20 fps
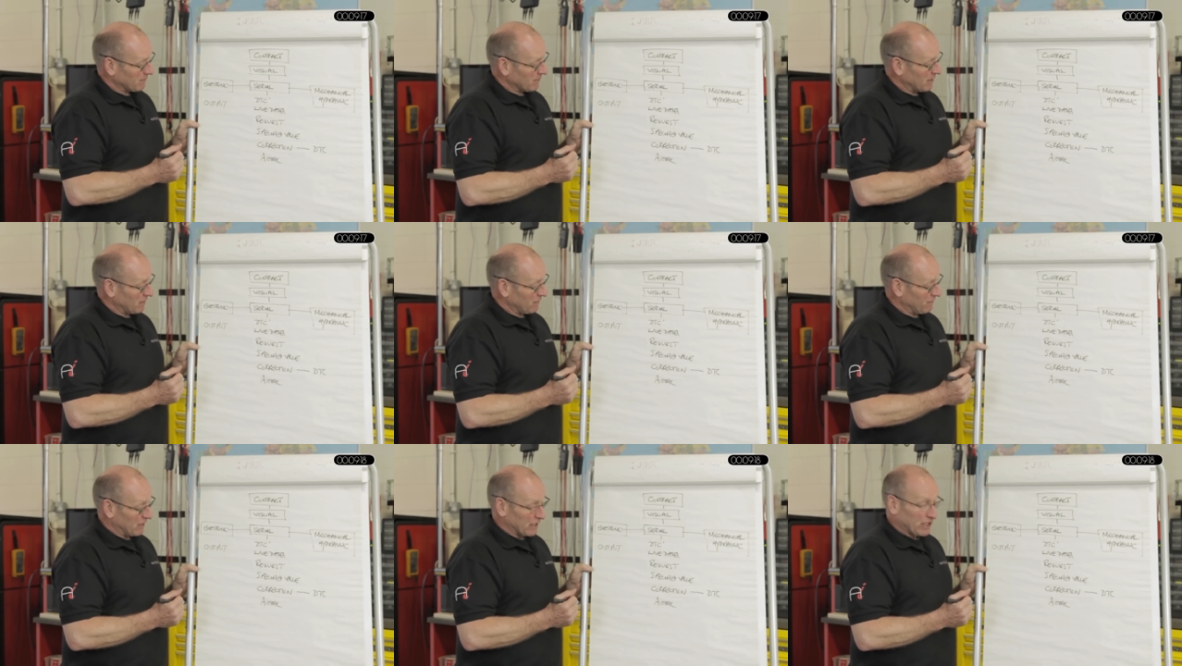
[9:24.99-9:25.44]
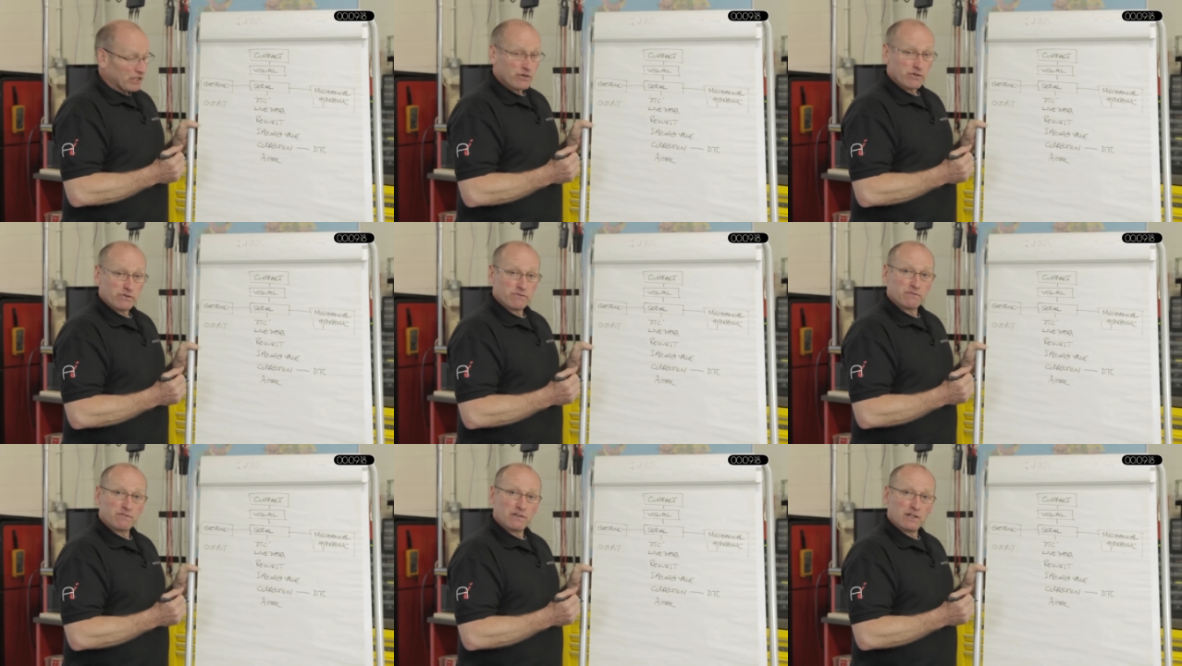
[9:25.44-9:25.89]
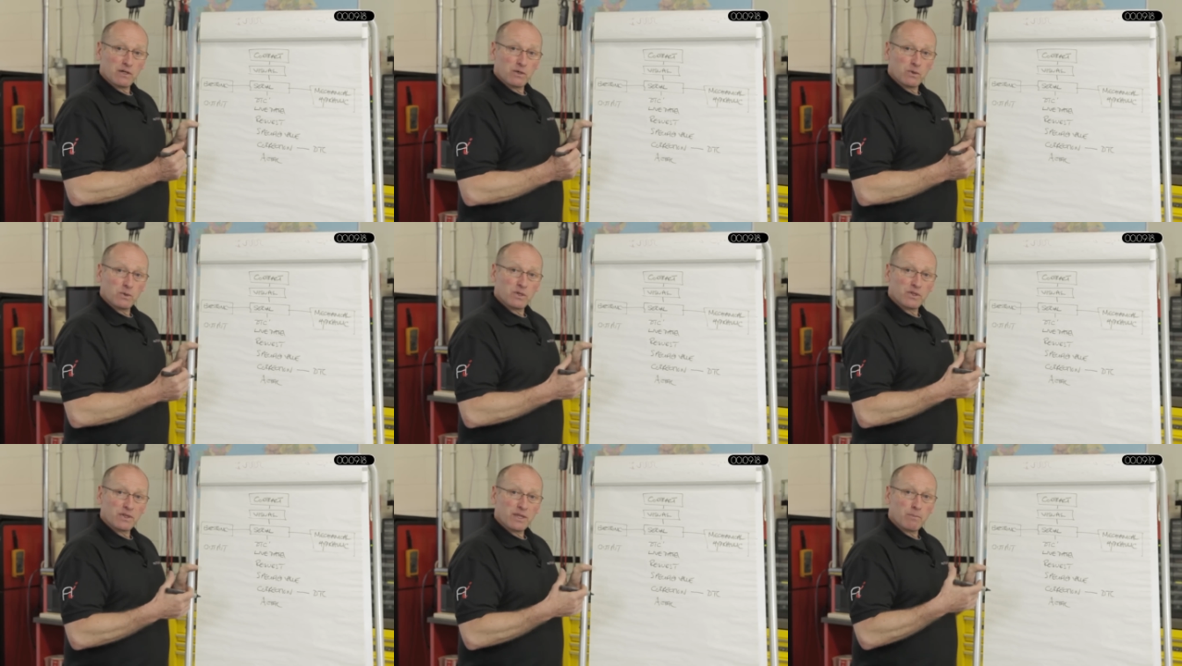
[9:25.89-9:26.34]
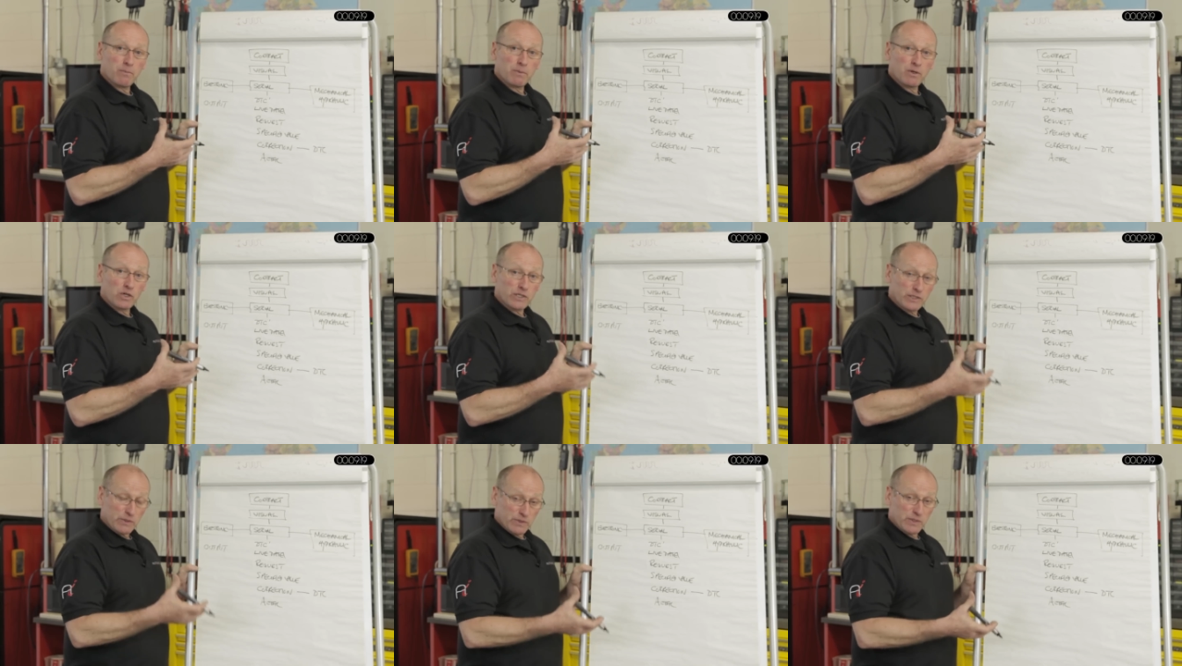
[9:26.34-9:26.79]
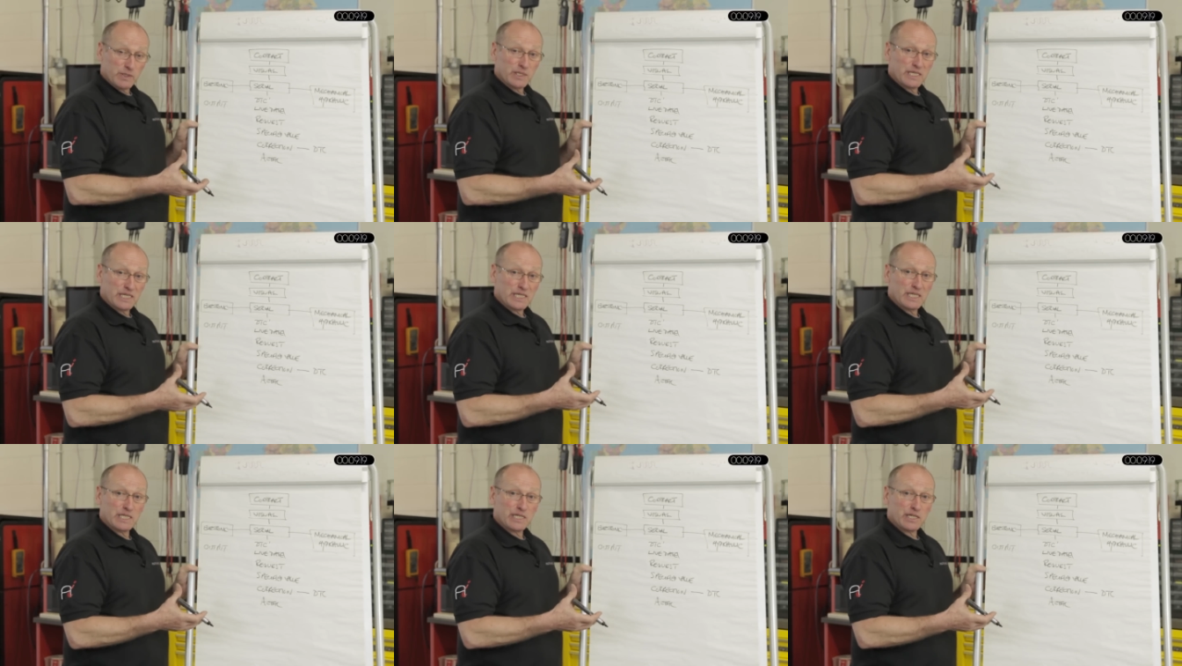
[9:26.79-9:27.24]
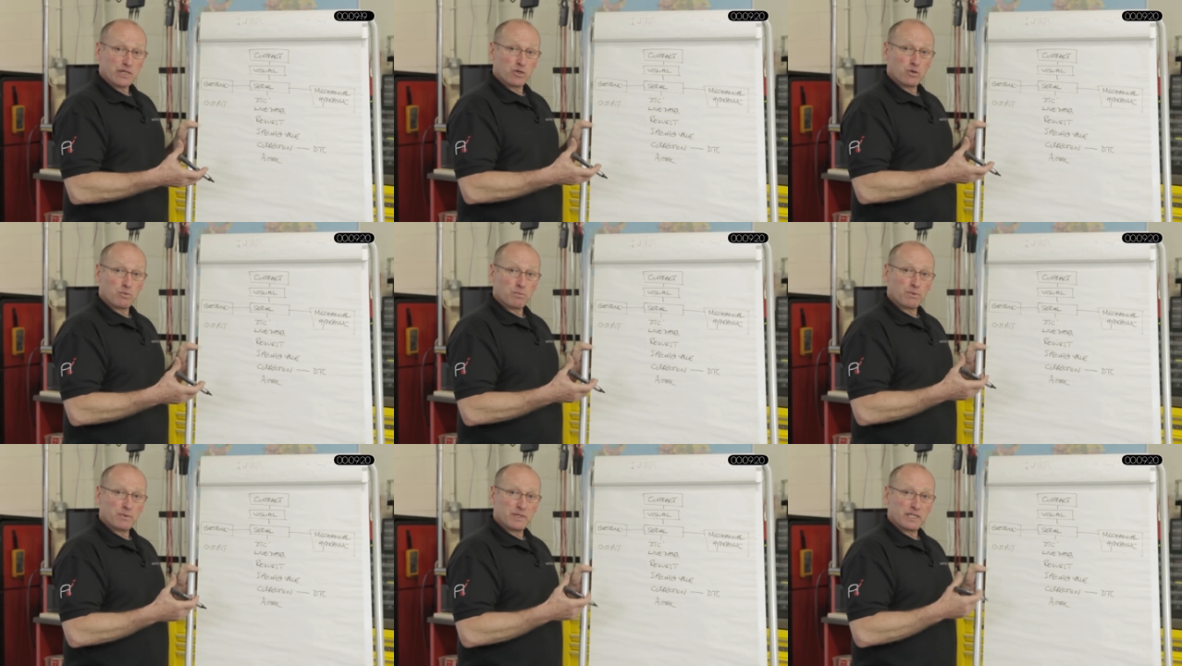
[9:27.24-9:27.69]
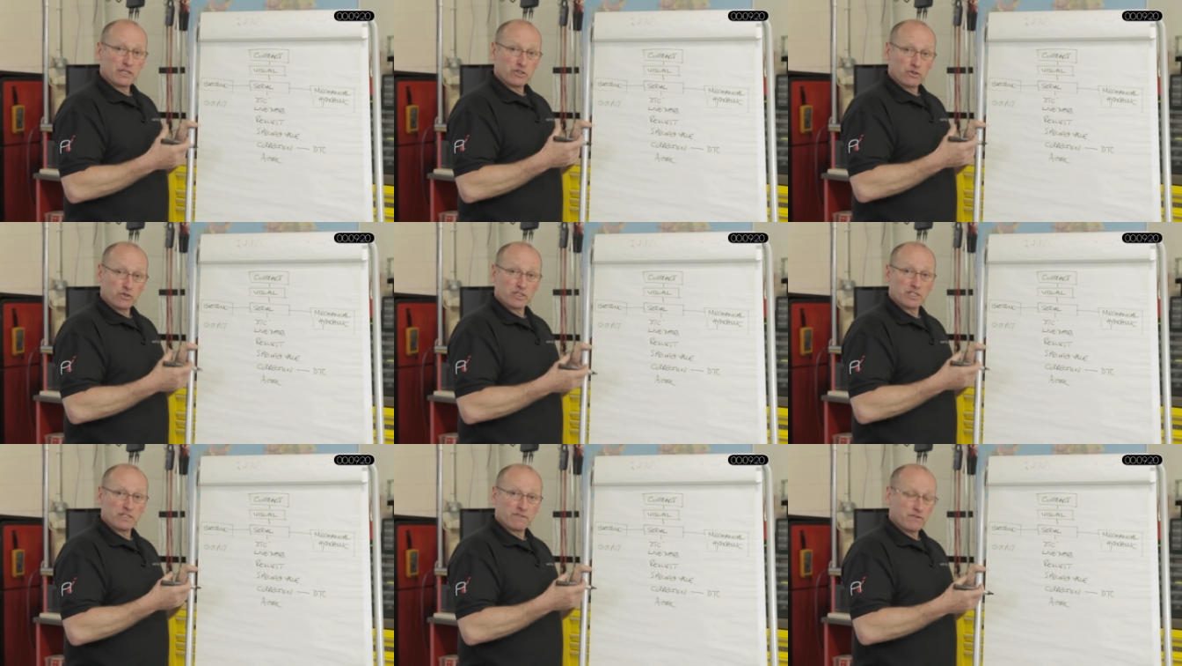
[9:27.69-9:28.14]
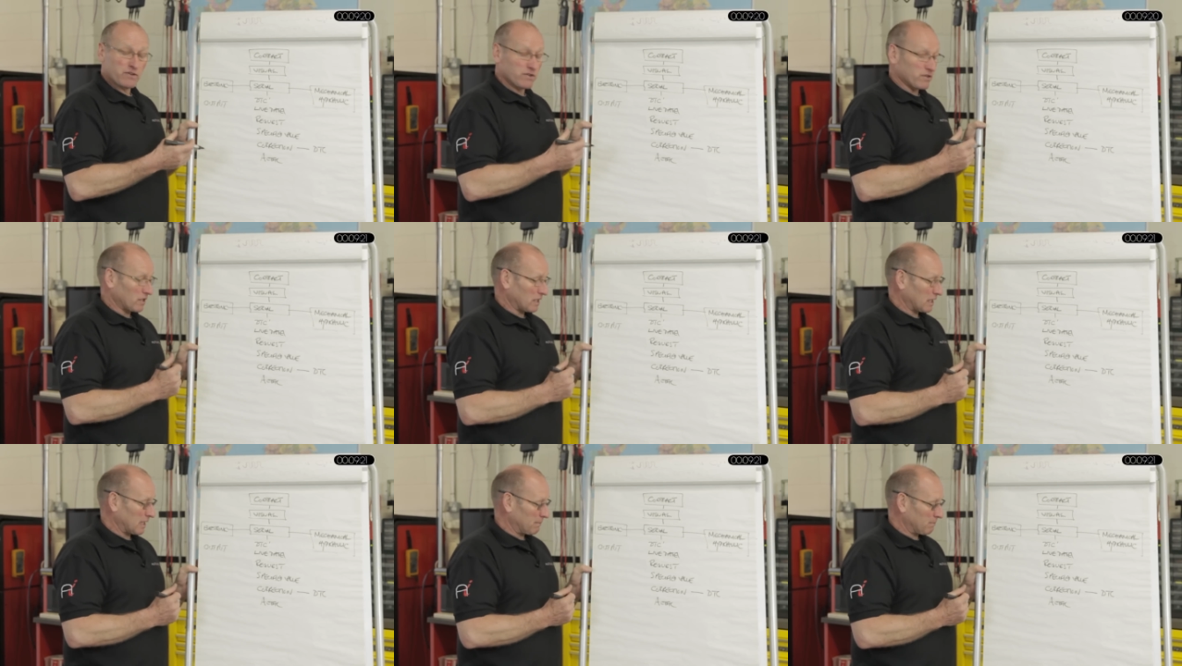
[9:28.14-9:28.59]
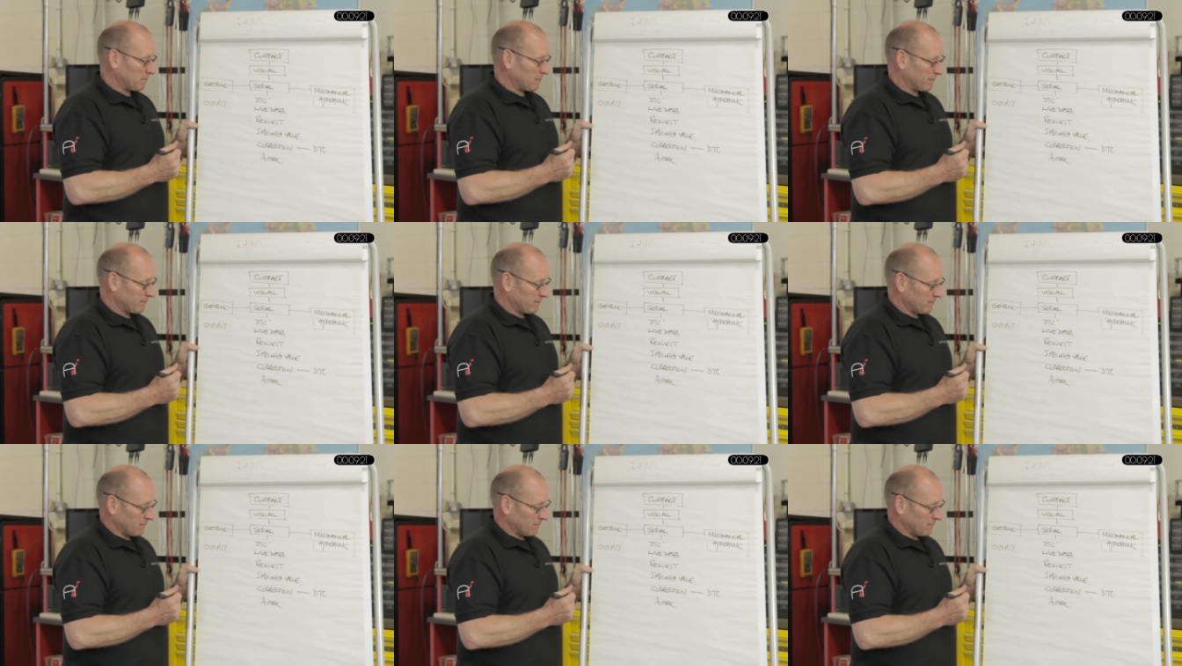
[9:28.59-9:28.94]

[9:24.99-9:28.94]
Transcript: If it's current flow, then we also use an oscilloscope with an inductive current clamp.